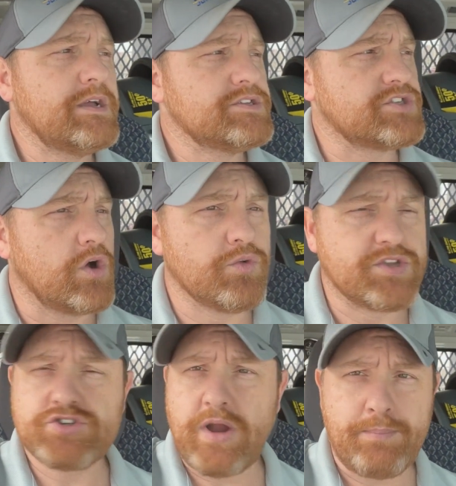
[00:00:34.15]
So the
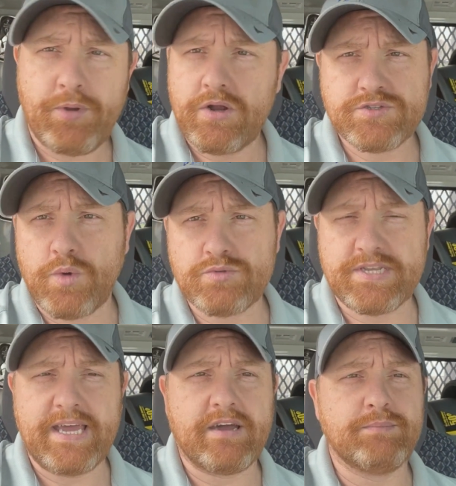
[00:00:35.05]
scrap yards won't
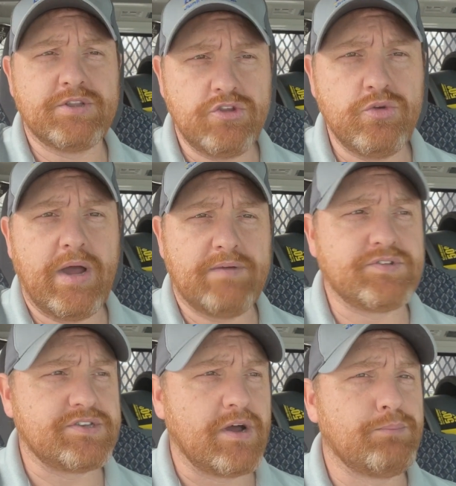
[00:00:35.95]
take them, and you have to
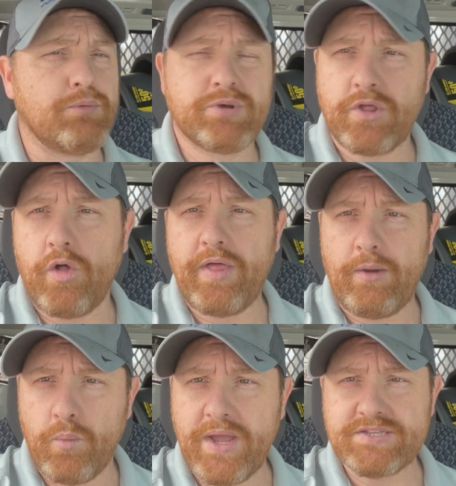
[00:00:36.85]
dump them with all that
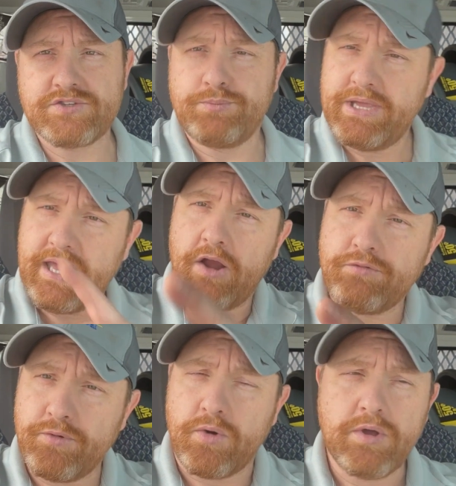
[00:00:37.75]
weight. So be
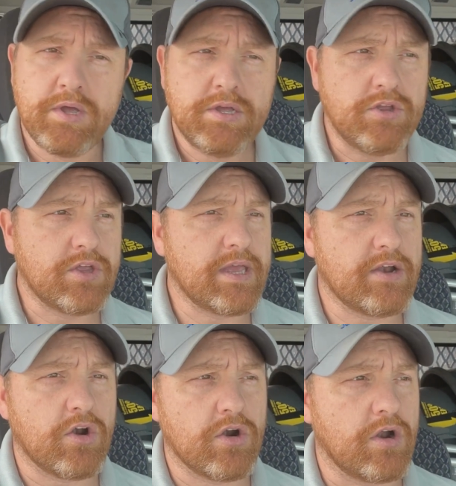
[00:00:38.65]
careful. You can get
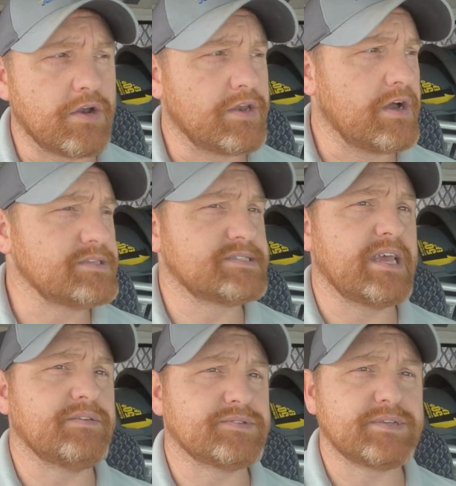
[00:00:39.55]
hurt on gun
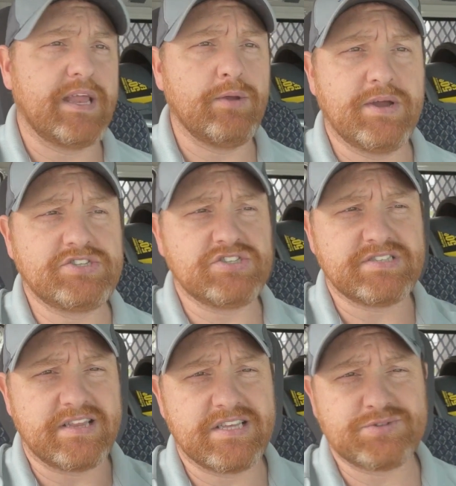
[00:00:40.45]
safes. Anyway, she
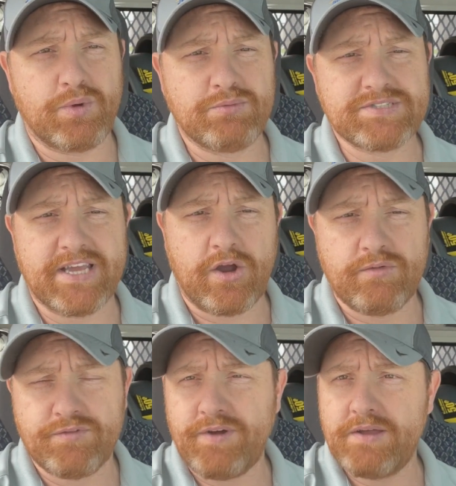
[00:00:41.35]
said this one was like
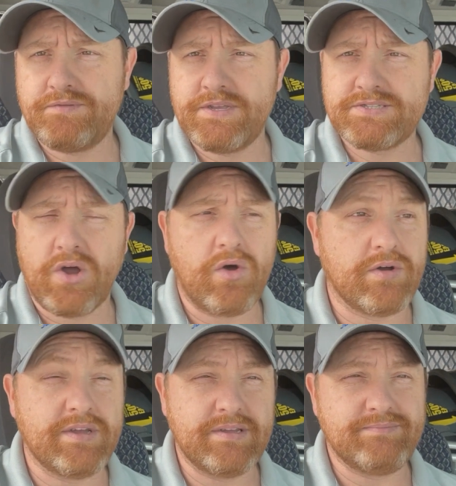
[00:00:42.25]
over 5 feet tall.
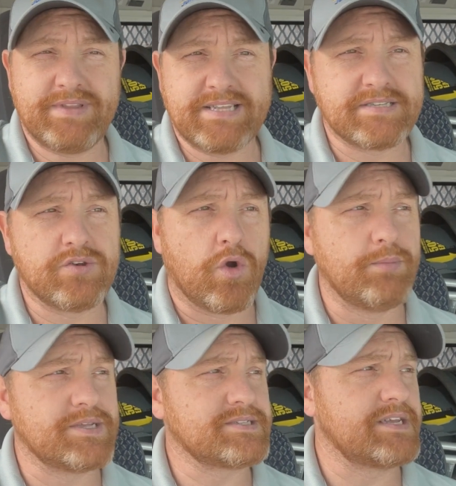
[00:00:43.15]
That's
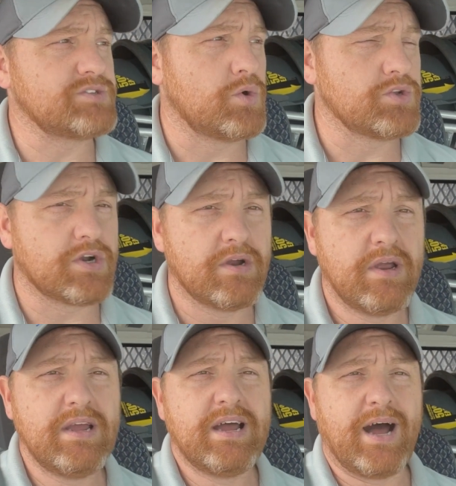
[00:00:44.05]
enormous. I told her,
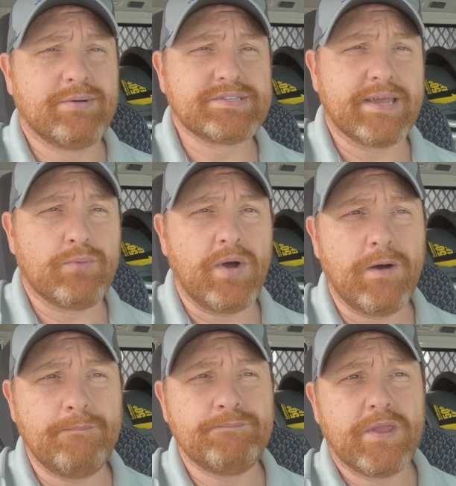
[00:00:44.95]
I was like,
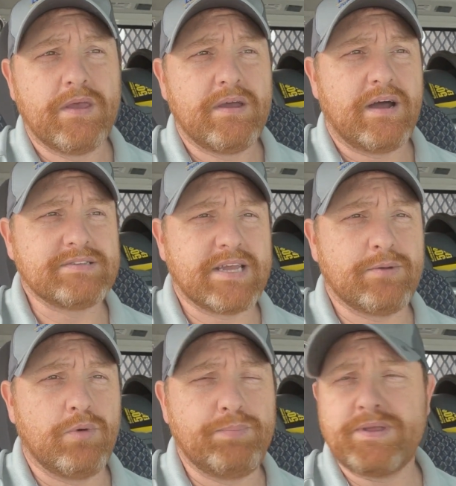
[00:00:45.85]

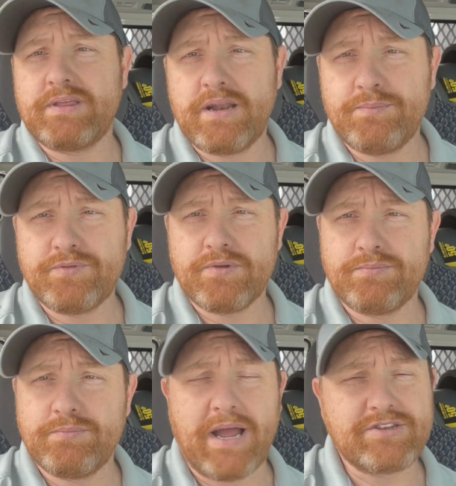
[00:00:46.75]
we'll pick that up for,
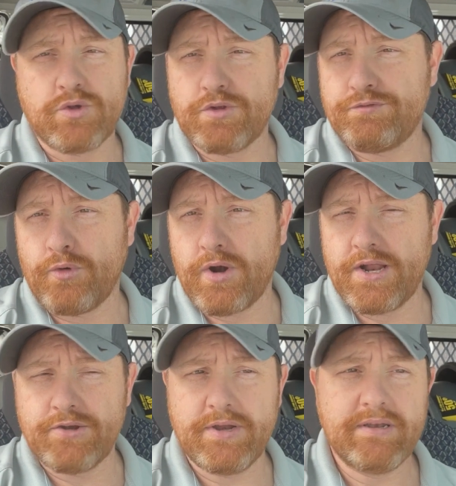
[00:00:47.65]
I told her
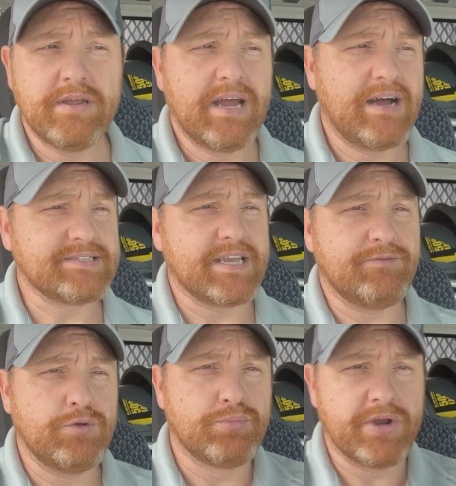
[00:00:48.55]
400. I was like, if
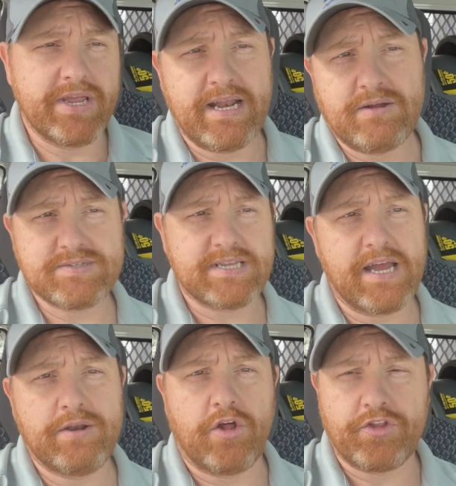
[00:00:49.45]
you bring it
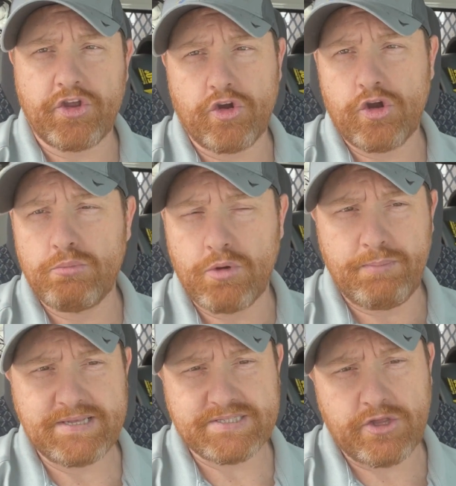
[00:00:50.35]
outside on the curb where
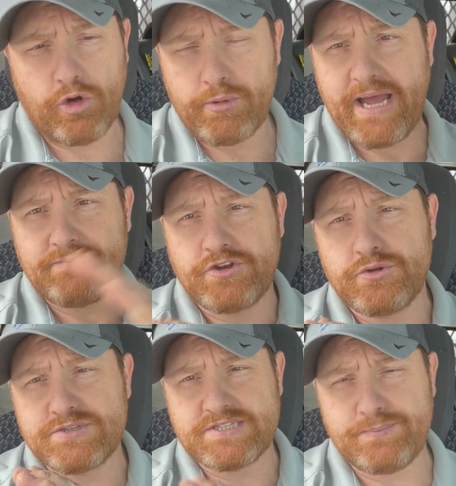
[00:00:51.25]
basically all we have to do
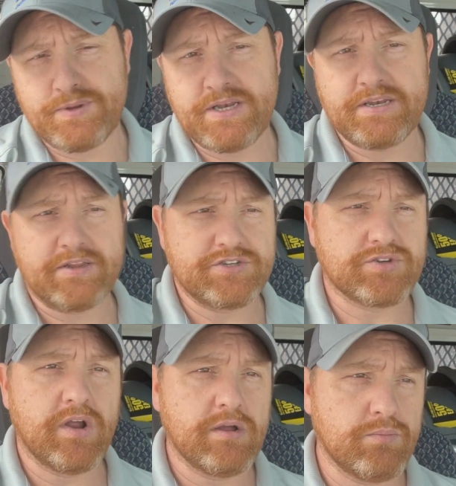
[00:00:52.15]
is tip it into the
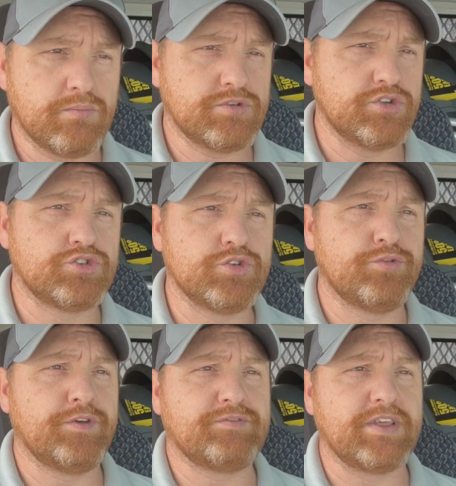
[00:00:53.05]
truck, do
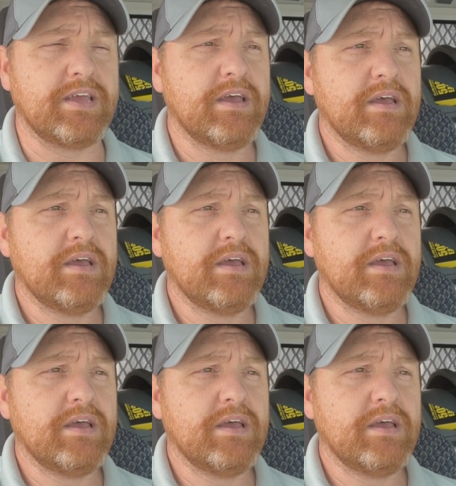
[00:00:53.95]
250.